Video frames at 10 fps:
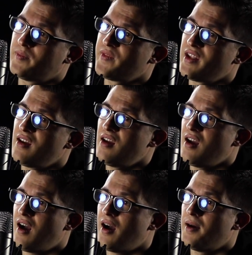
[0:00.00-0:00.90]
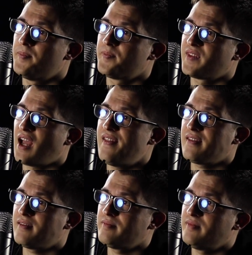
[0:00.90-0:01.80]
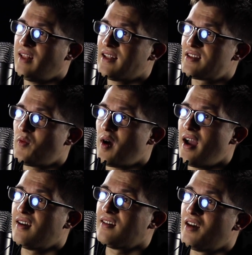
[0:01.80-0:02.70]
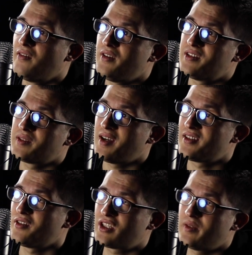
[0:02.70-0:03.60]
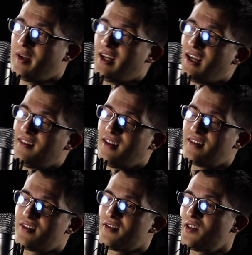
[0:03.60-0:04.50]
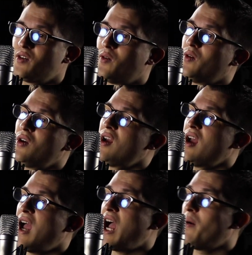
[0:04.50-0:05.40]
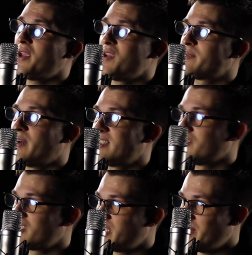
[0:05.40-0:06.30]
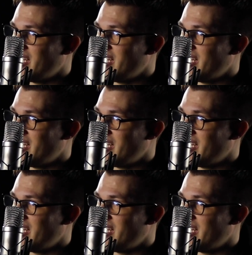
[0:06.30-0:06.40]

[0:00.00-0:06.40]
So I think that's why I love using my social media, and that's also how I use my